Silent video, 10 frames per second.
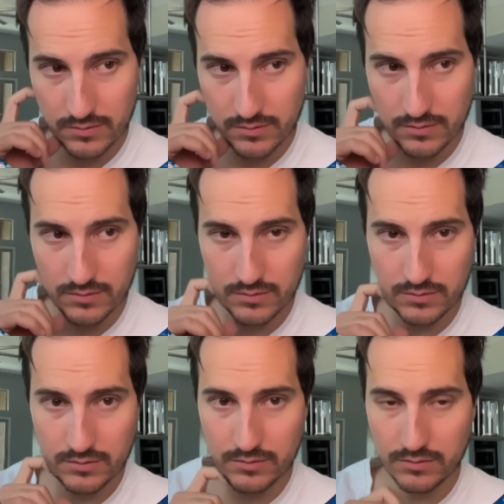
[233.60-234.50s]

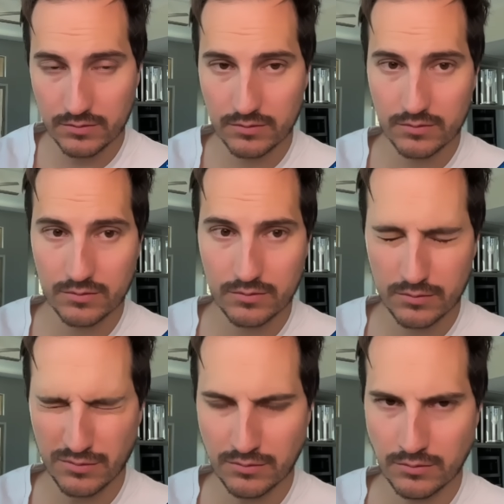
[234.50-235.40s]

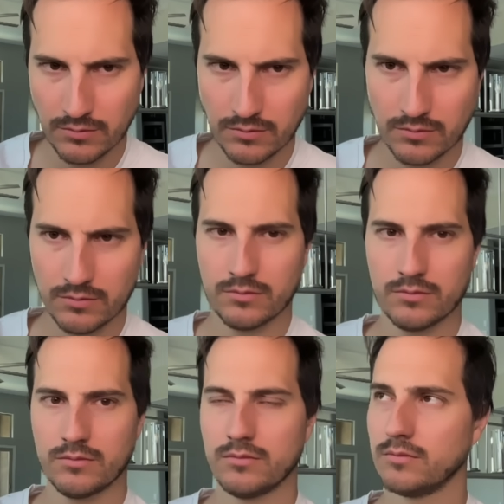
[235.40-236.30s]

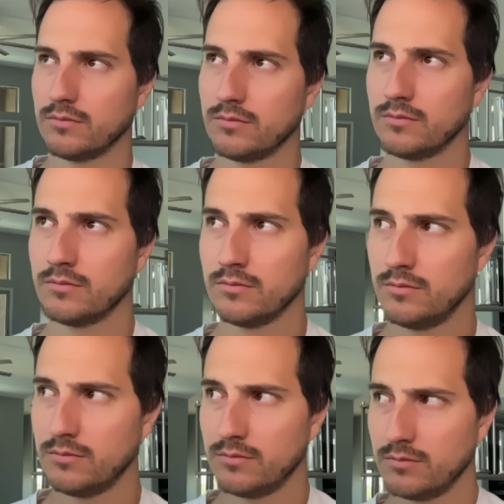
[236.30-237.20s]

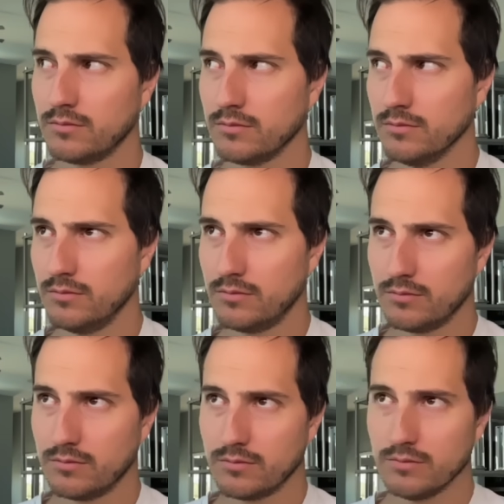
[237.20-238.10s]

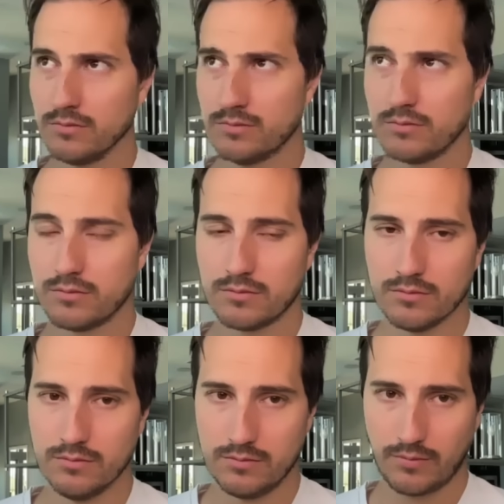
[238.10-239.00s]

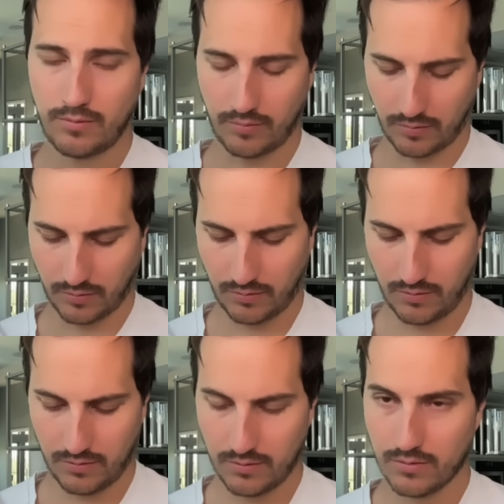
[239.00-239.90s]

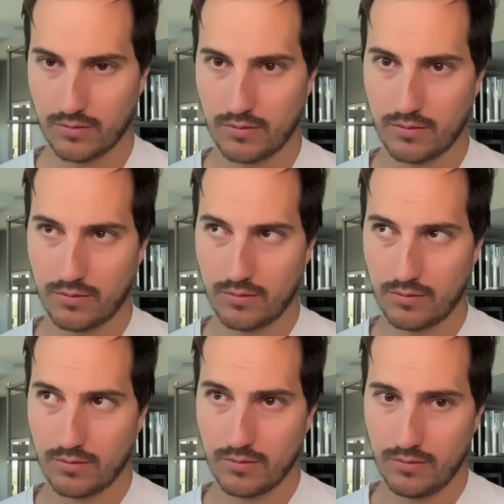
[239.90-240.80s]

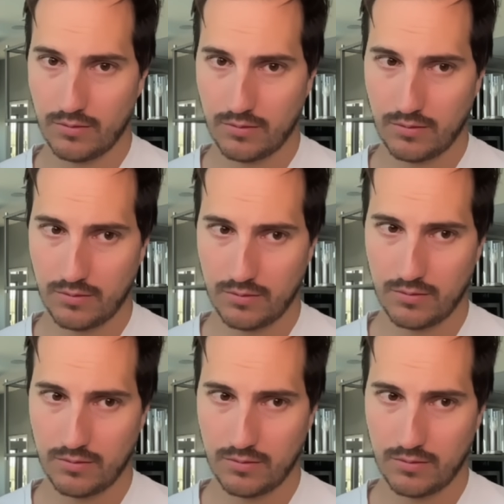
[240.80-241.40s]
This person isn't speaking.